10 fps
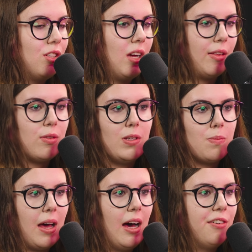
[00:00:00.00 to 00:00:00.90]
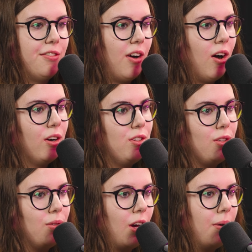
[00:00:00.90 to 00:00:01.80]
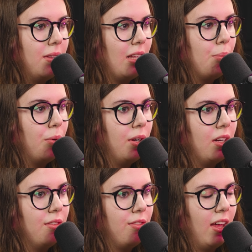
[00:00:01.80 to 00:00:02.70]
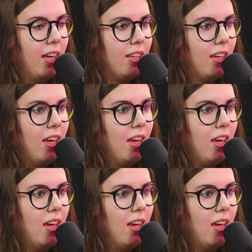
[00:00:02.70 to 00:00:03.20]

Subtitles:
to share the tweets, but how far do you go in that point of, like,